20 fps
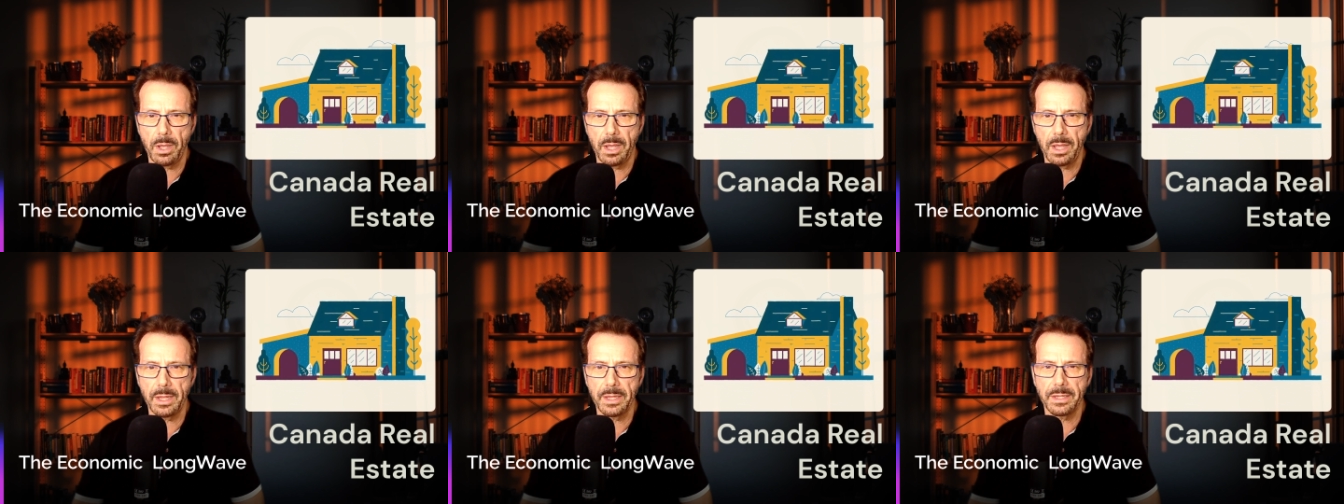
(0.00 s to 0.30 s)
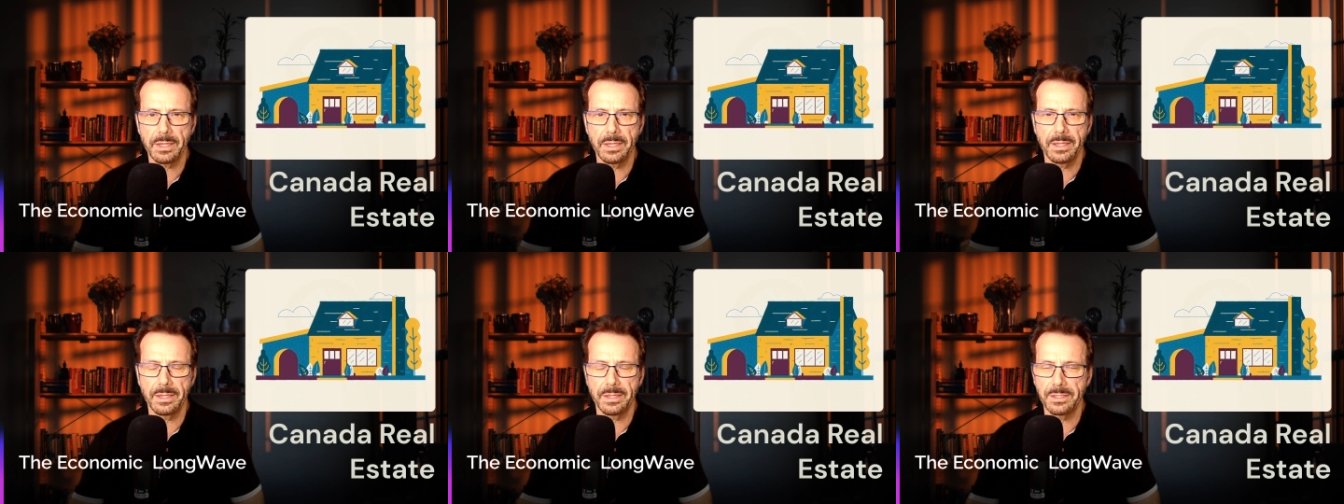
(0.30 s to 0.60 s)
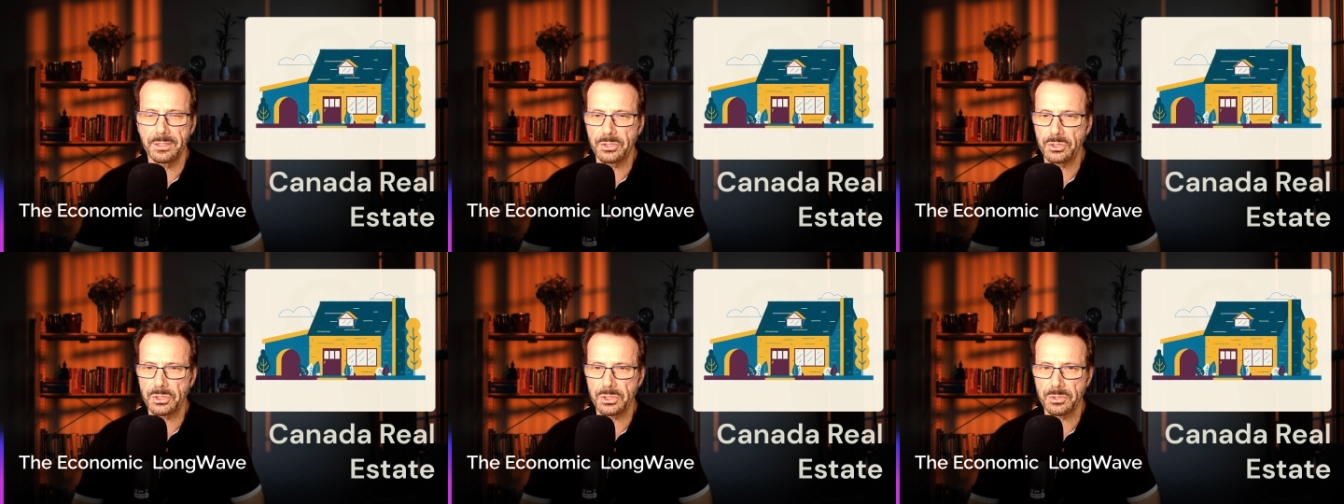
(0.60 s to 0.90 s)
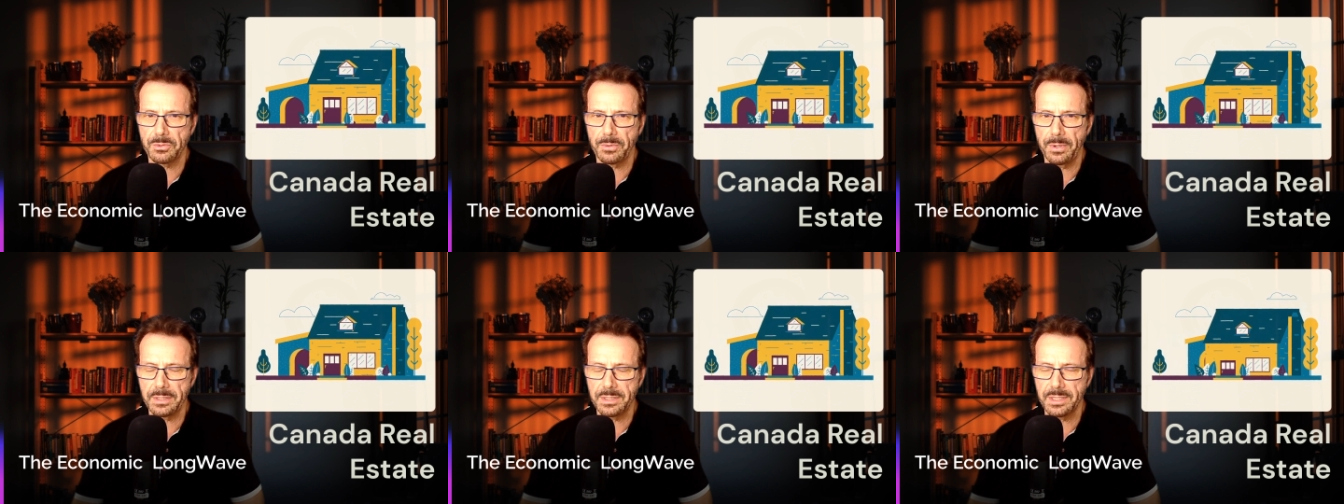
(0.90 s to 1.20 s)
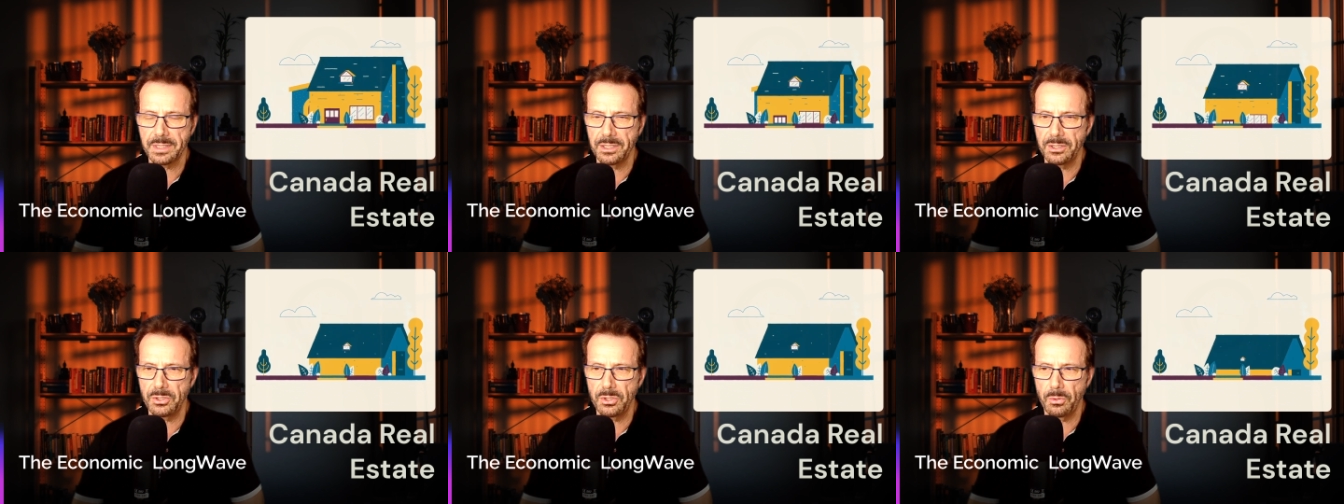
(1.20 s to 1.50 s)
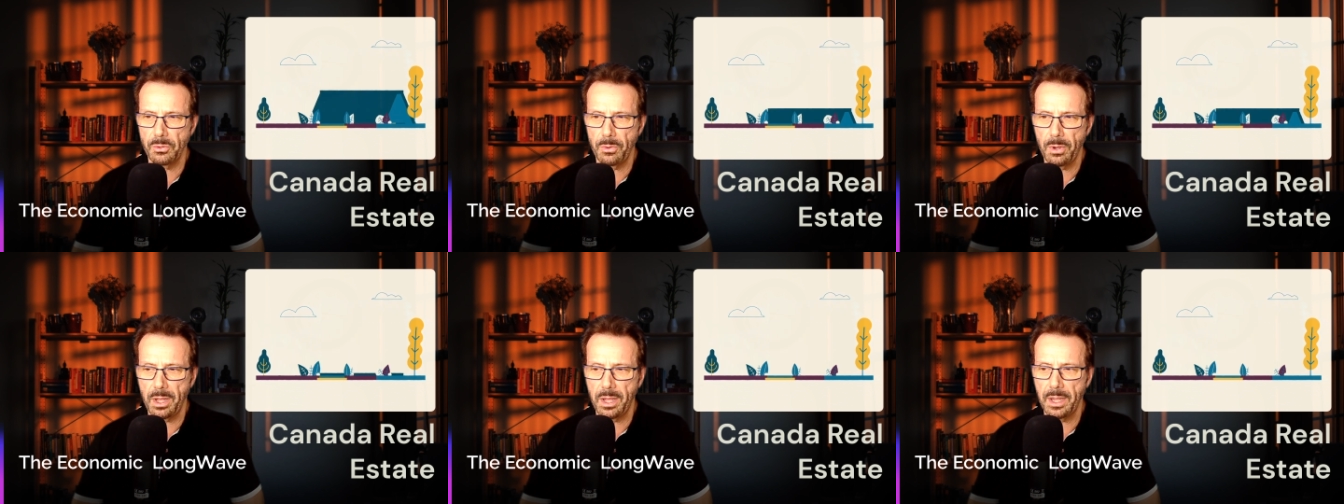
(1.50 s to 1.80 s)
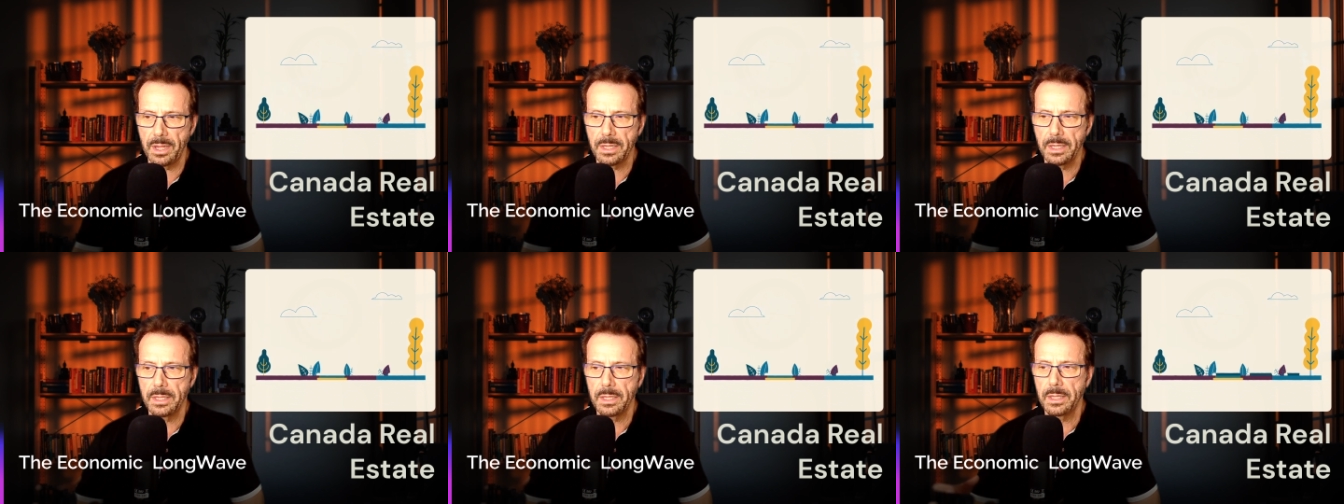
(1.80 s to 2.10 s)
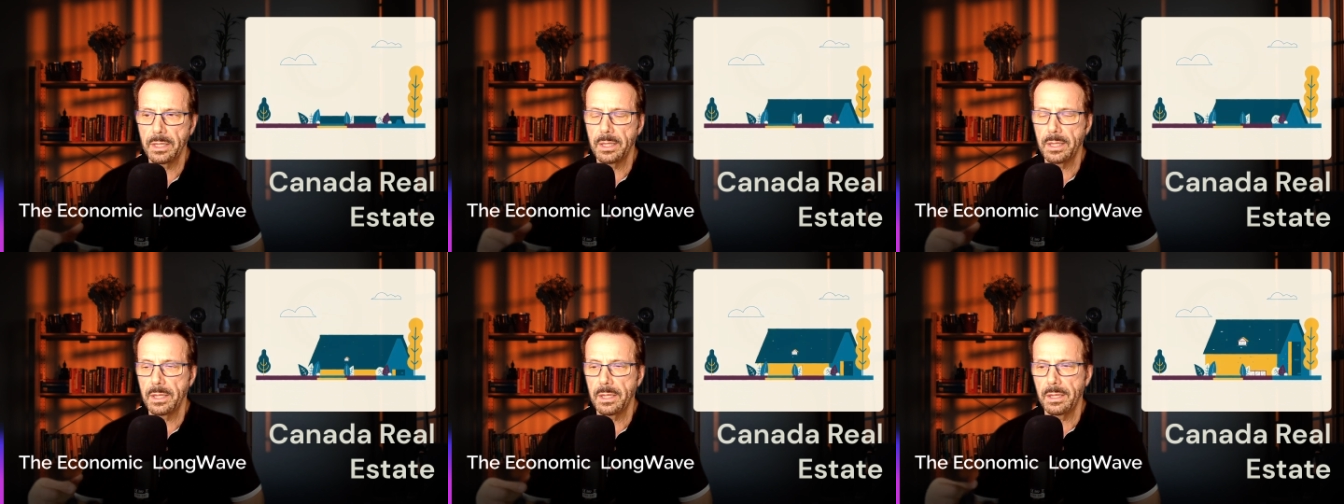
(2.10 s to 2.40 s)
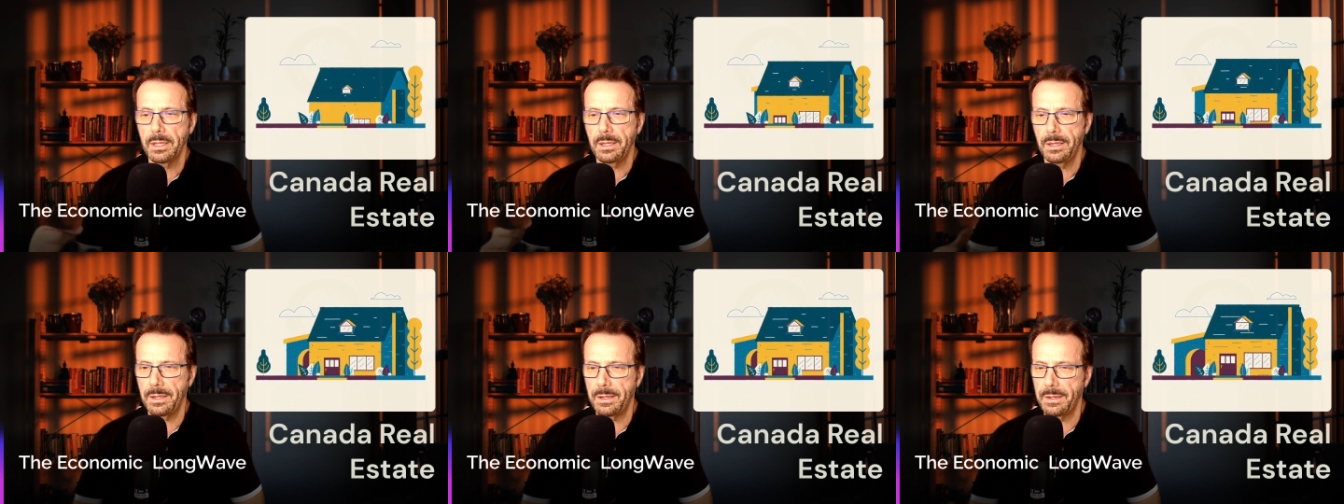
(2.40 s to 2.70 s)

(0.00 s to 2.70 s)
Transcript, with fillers: a new high, interest rates hit a new high.